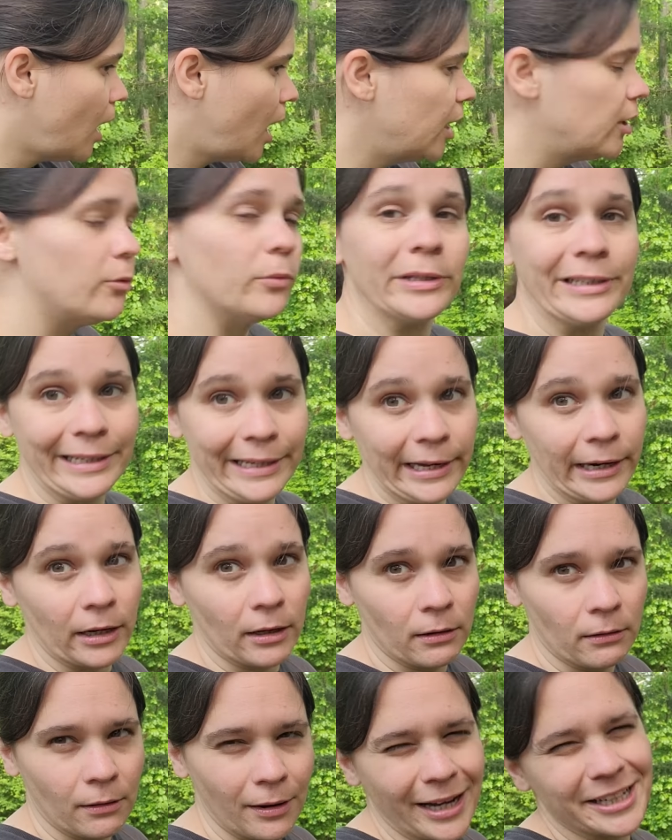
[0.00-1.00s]
I don't really
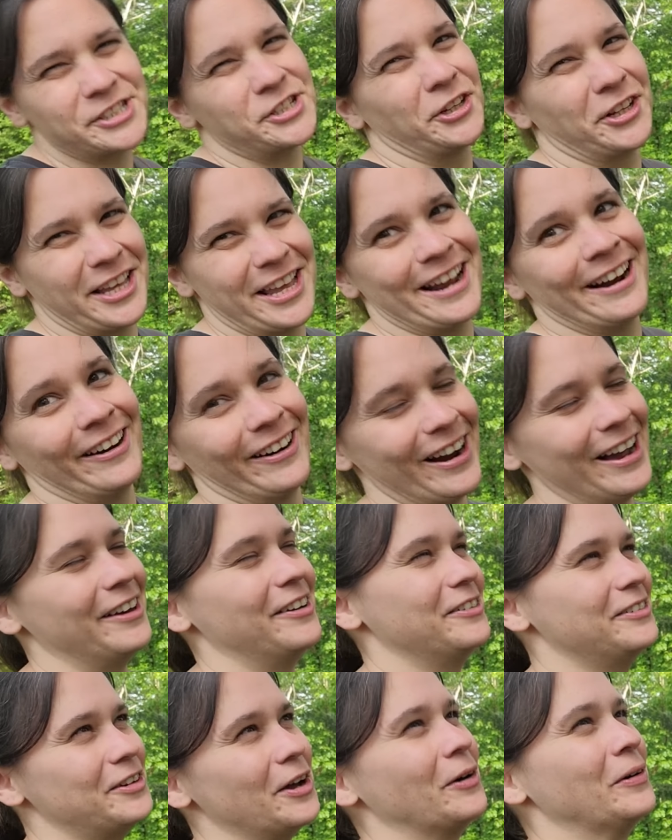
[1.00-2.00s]
care. I should care.
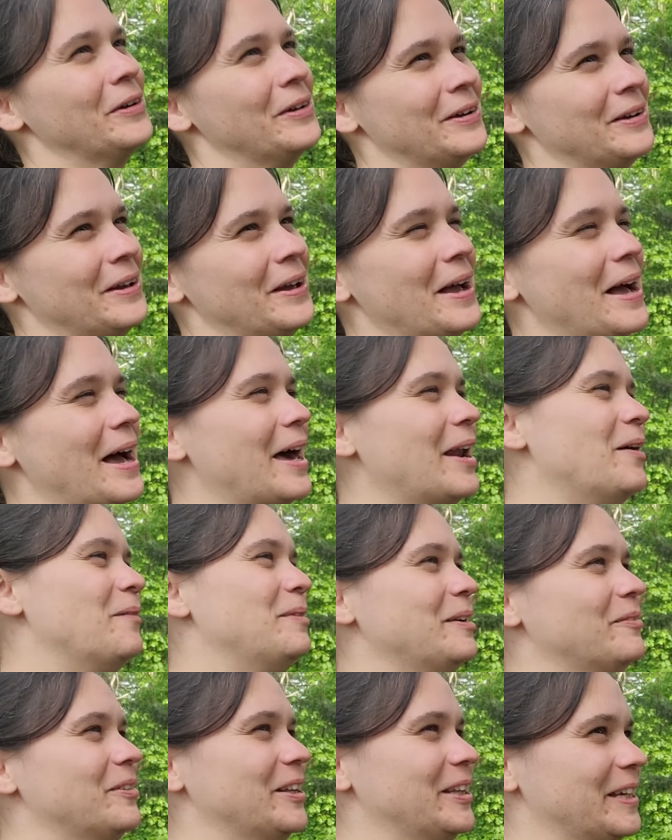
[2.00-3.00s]
I don't. Messed up. I
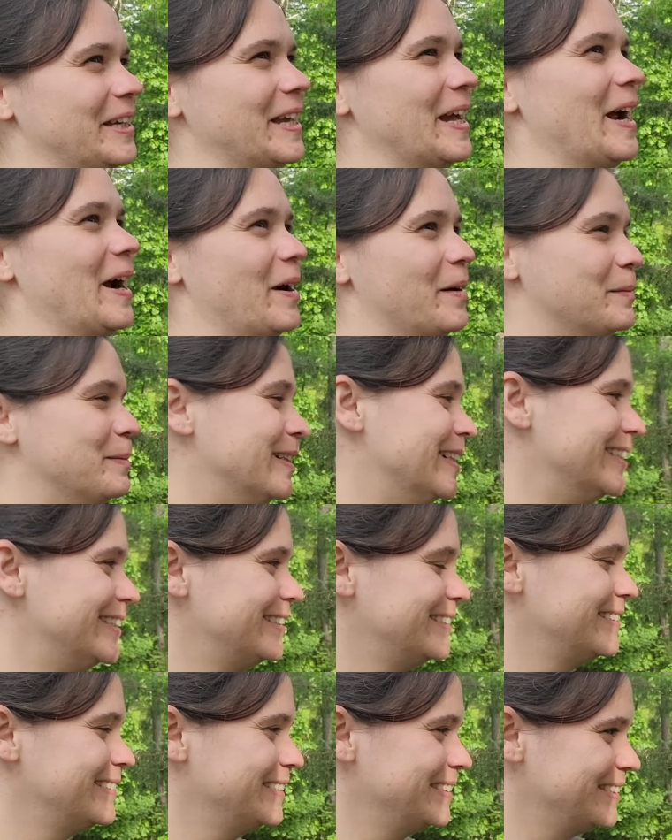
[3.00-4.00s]
don't mean really care, but.
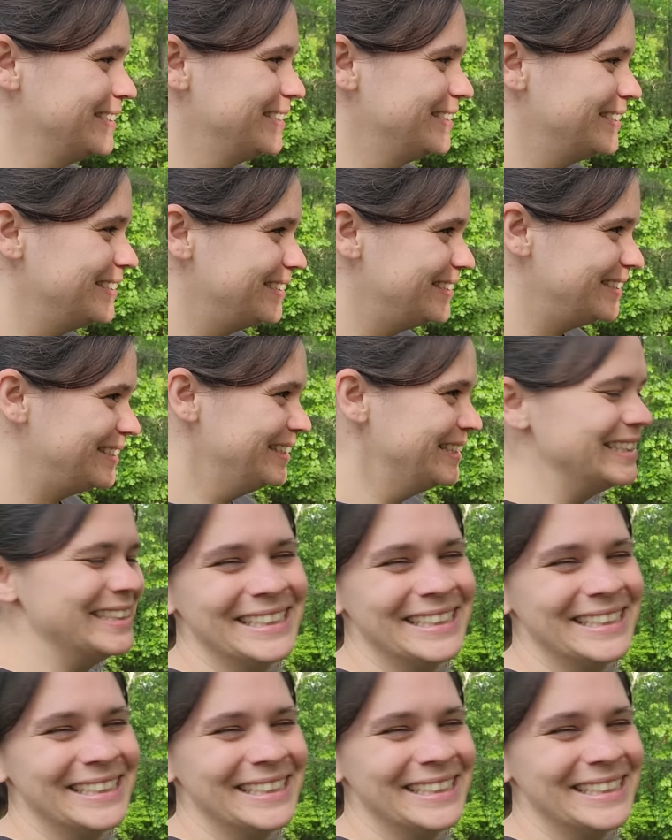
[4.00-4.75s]
Messed up.